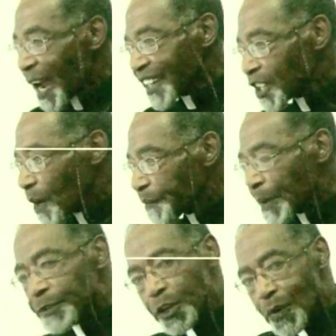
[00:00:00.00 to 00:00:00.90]
I come
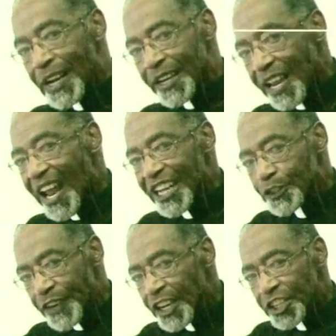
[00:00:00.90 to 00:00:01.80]
from the Grand
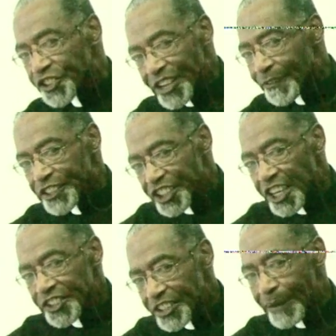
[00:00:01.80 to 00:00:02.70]
Lodge of England,
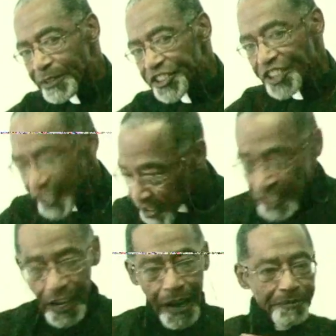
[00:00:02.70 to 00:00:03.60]

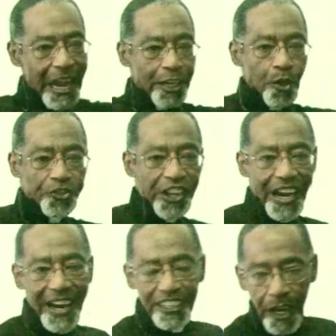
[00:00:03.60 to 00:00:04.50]
1776. I'm not going to
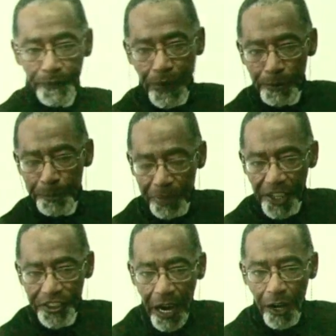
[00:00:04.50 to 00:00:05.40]
say, I come from the
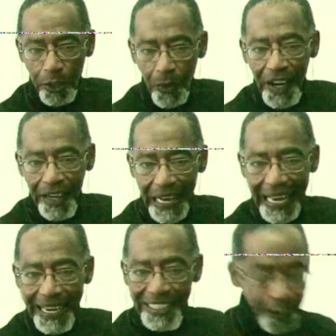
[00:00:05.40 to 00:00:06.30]
Prince Hall Grand
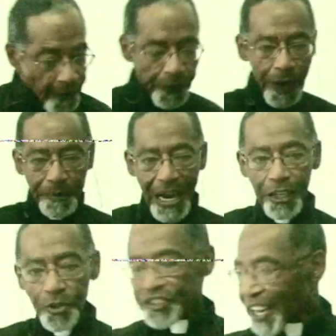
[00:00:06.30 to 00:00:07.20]
Lodge. I'm not
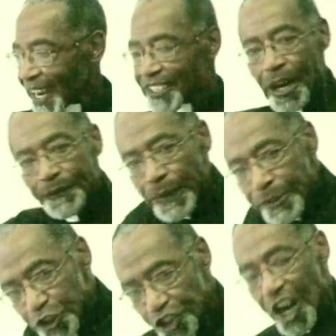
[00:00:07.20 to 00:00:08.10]
going to say, I come
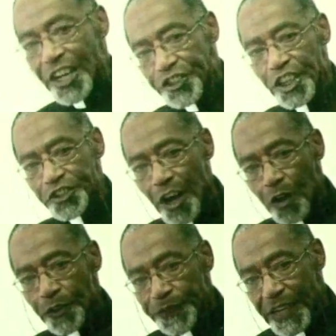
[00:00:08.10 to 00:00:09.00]
from the John G.
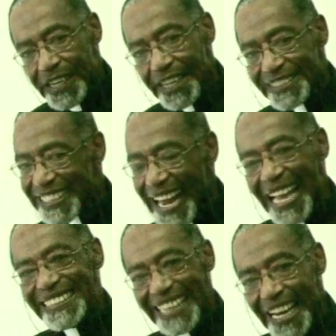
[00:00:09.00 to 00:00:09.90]
Jones affiliation.
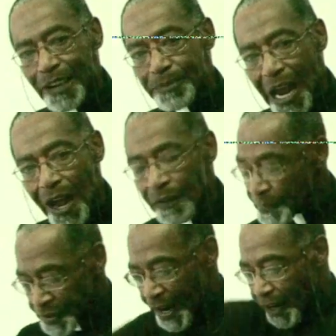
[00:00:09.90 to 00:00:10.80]
Goddamn,
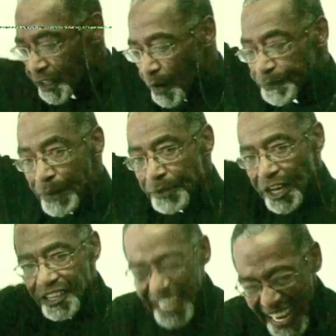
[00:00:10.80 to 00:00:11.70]
y'all, I come from the
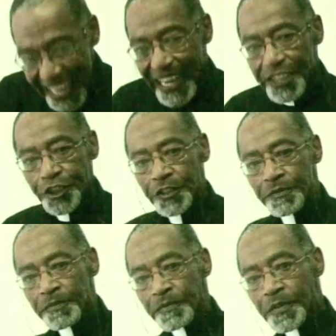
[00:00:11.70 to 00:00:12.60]
lodge
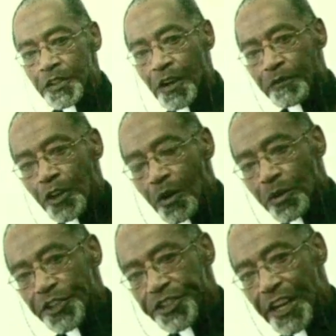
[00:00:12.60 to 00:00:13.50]
of the
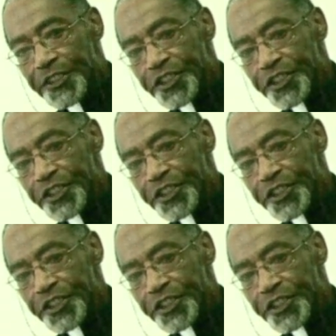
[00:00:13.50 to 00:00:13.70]
Holy St.